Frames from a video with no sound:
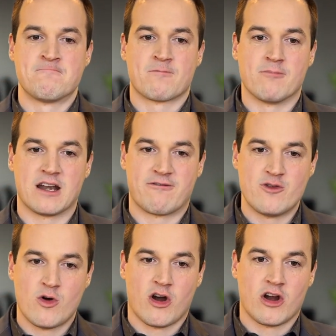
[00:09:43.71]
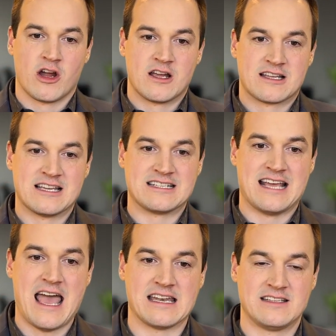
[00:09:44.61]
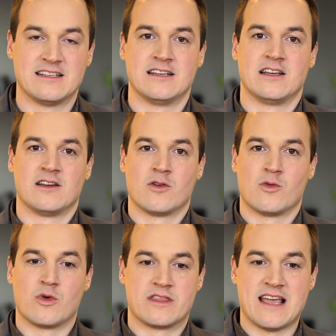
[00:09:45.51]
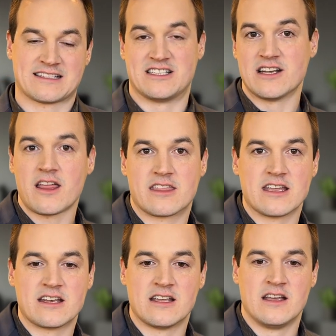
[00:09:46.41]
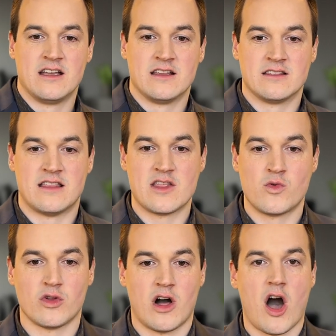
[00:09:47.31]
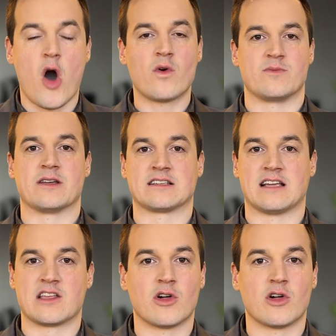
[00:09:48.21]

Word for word: But if you are content with next to nothing, then you will always be content.